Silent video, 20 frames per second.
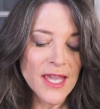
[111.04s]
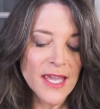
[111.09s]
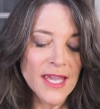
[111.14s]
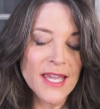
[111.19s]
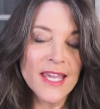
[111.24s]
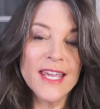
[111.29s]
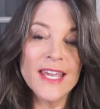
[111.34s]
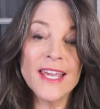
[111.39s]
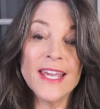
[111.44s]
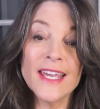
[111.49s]

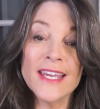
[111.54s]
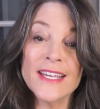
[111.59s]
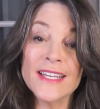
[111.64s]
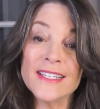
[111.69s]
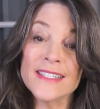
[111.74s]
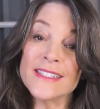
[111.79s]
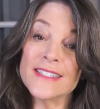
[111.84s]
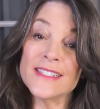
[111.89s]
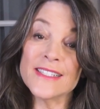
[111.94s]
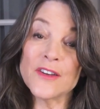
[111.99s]
He
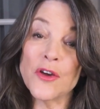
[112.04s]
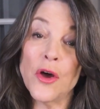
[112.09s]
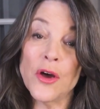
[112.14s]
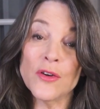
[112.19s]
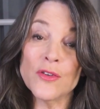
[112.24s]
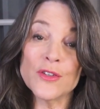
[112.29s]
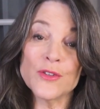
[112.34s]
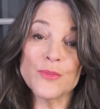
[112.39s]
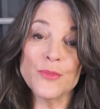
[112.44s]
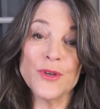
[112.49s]
is
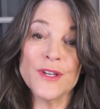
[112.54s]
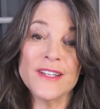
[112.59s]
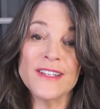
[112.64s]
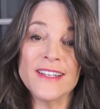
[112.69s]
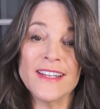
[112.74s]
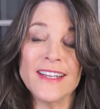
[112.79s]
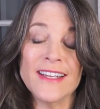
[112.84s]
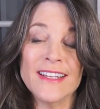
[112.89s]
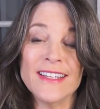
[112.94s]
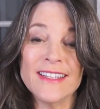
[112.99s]

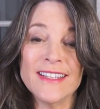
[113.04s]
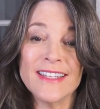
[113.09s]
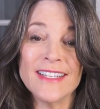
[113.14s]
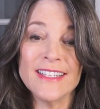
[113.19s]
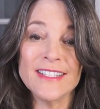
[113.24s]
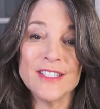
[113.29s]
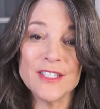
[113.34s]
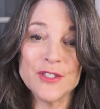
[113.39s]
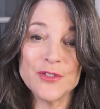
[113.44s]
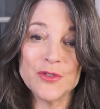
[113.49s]
congressman in
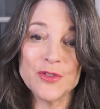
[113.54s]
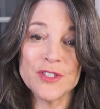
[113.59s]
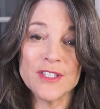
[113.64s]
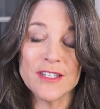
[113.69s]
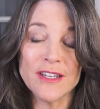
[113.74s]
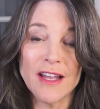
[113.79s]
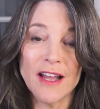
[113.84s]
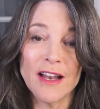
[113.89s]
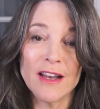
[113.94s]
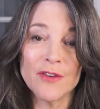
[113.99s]
the district
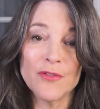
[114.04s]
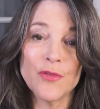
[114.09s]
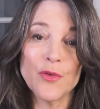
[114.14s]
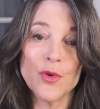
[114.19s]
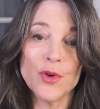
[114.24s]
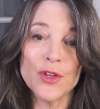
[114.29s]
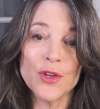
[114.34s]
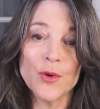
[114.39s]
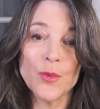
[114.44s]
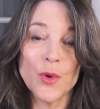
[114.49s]
in
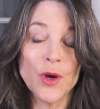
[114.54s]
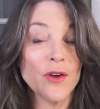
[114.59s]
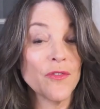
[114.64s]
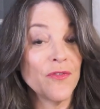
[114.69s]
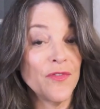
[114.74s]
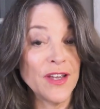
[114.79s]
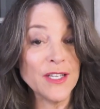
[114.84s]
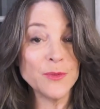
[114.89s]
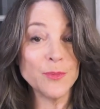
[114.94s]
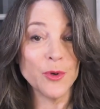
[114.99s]
California where
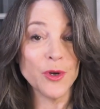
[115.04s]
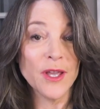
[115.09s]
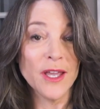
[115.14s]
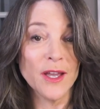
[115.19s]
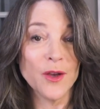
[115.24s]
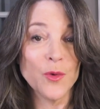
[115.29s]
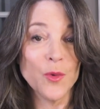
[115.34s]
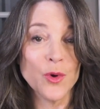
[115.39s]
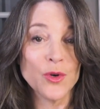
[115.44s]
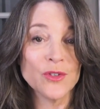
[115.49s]
Facebook
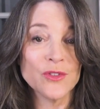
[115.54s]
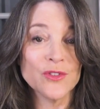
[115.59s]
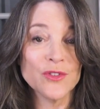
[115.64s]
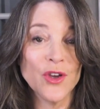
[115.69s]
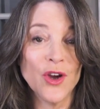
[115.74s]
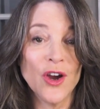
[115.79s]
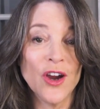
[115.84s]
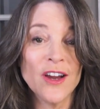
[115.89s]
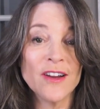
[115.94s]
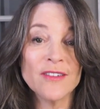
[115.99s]
headquarters
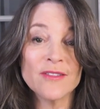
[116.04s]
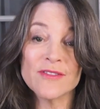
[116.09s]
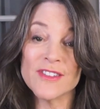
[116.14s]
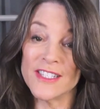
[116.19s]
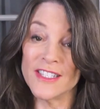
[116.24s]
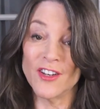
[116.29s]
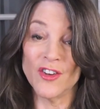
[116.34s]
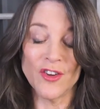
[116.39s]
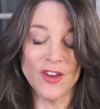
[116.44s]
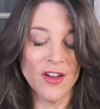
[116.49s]
are,
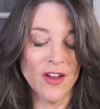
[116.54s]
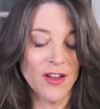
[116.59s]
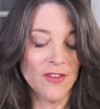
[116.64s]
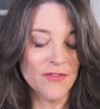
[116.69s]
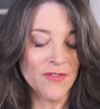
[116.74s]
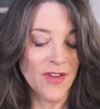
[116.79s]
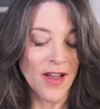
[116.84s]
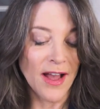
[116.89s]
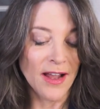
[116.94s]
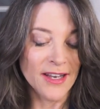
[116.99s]

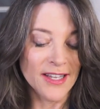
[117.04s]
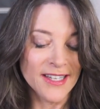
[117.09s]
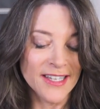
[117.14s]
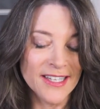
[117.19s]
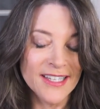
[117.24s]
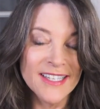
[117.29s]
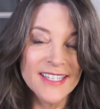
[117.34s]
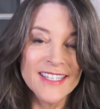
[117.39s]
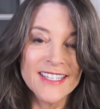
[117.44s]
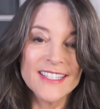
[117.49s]
Silicon
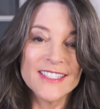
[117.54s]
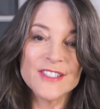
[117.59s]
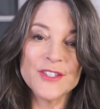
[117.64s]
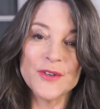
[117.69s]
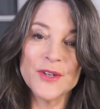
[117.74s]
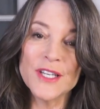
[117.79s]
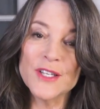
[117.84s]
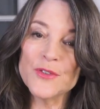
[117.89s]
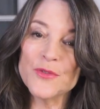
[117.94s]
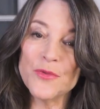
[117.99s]
Valley.
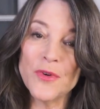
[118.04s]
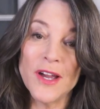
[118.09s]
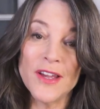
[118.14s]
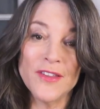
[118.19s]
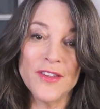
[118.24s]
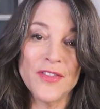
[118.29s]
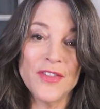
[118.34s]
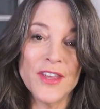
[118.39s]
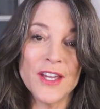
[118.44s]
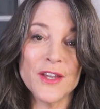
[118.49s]
So he's right
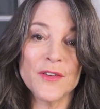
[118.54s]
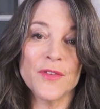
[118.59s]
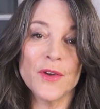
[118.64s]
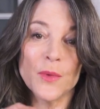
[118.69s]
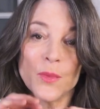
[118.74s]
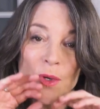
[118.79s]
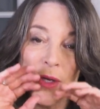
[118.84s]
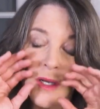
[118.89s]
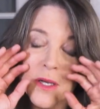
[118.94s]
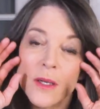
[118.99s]
in the thick of
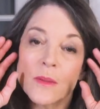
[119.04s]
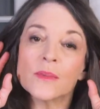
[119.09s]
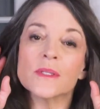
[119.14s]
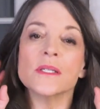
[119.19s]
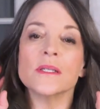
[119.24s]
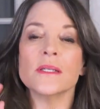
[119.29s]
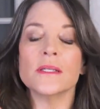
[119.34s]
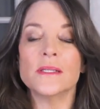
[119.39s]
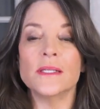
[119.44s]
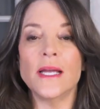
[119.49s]
it when it comes
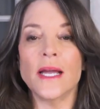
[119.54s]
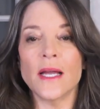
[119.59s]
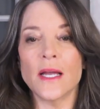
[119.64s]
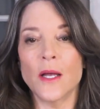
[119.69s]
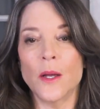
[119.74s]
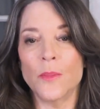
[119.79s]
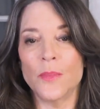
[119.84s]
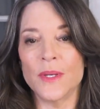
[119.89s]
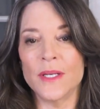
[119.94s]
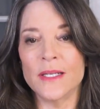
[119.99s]
to the tech
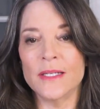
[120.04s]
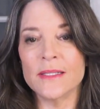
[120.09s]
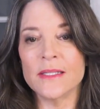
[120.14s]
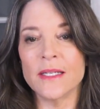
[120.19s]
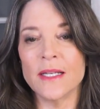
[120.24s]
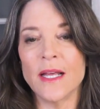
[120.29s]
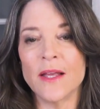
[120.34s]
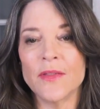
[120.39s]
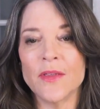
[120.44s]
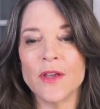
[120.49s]
companies,
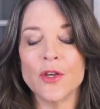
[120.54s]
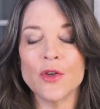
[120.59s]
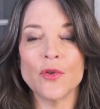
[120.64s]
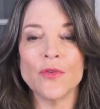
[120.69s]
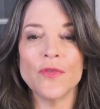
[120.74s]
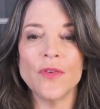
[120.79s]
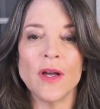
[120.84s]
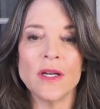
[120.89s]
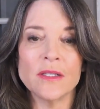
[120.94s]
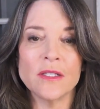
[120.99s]
and I think
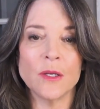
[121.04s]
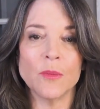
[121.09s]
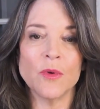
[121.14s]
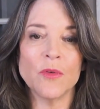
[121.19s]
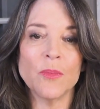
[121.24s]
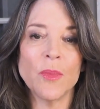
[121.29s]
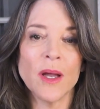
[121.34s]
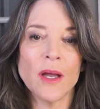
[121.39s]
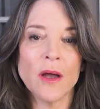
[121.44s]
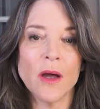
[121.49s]
you'll find some
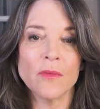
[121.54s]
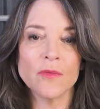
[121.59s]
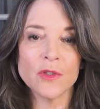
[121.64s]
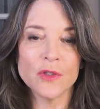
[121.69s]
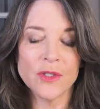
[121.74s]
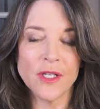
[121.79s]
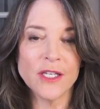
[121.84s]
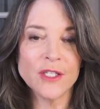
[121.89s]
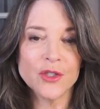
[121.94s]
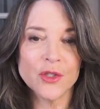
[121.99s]
of my
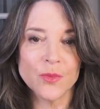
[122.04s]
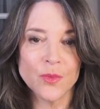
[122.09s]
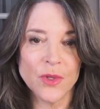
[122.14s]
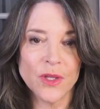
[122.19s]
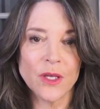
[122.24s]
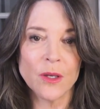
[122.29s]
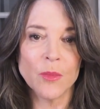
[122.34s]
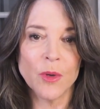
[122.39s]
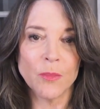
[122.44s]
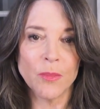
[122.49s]
conversation
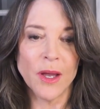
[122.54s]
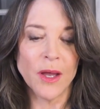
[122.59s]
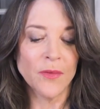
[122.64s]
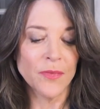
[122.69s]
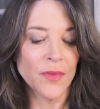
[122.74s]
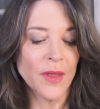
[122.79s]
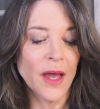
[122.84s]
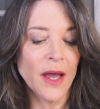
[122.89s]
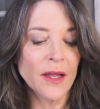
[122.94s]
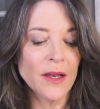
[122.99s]
with him
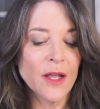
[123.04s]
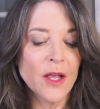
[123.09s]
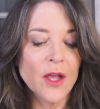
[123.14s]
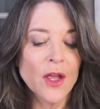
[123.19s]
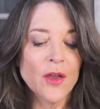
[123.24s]
about that